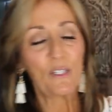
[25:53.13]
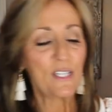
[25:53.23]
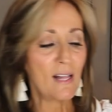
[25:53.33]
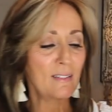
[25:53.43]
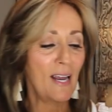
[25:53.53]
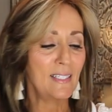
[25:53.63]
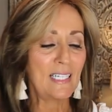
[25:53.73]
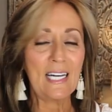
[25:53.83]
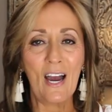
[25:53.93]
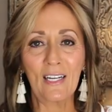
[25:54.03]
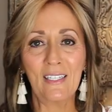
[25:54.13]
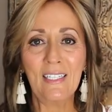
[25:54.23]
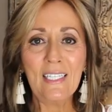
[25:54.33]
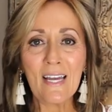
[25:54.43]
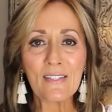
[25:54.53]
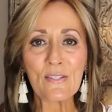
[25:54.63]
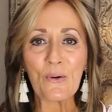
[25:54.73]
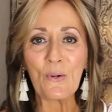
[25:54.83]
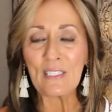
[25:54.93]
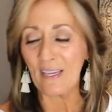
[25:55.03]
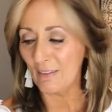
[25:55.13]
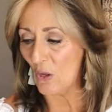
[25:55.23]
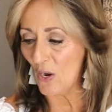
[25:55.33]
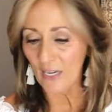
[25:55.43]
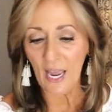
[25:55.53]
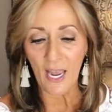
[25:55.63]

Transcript: for $1.99, yes, all day long.